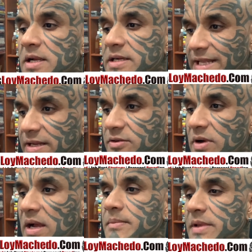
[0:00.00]

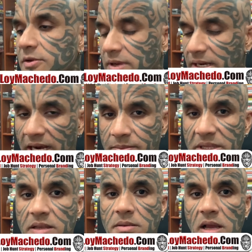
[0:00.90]
Telegram, you can add
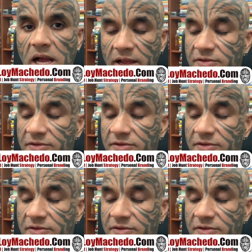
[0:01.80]
me. I've